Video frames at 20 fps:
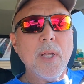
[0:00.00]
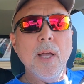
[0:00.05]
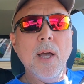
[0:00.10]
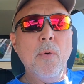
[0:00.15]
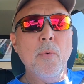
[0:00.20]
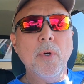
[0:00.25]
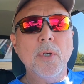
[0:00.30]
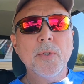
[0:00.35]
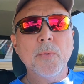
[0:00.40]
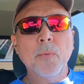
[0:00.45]

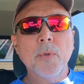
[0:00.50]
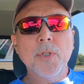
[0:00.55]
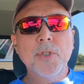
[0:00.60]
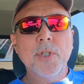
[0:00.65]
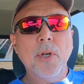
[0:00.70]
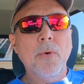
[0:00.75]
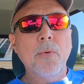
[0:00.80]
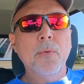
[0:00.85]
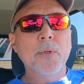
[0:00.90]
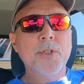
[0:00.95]
we'll
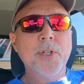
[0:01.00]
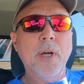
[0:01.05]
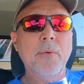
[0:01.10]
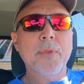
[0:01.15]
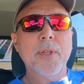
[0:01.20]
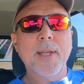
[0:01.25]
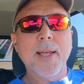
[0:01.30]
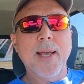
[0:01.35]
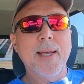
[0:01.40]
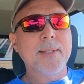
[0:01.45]
share it
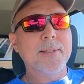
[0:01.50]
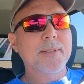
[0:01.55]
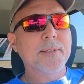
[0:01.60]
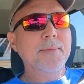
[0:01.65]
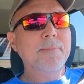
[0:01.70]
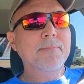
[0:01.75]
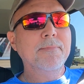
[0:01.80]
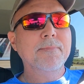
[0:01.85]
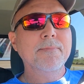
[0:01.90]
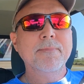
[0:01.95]
with you guys.
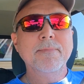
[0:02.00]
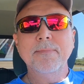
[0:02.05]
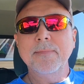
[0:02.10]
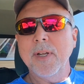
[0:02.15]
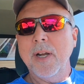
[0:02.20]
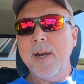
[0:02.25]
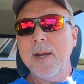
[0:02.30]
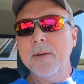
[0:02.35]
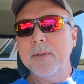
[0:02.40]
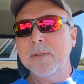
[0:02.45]

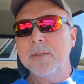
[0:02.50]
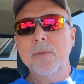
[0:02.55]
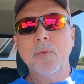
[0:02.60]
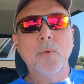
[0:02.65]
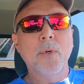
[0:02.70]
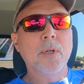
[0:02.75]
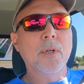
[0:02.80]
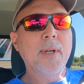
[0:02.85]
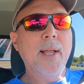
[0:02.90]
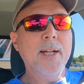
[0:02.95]
All right, so
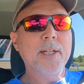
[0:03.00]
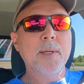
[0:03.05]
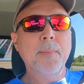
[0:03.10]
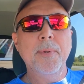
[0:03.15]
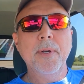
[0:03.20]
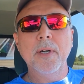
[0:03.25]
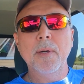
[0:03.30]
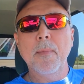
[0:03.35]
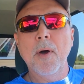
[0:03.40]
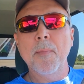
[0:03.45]
we'll catch up
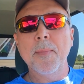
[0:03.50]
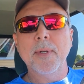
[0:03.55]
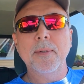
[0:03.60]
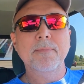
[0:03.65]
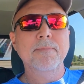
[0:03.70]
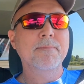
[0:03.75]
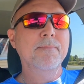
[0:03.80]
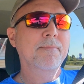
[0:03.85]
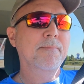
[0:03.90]
here in a moment.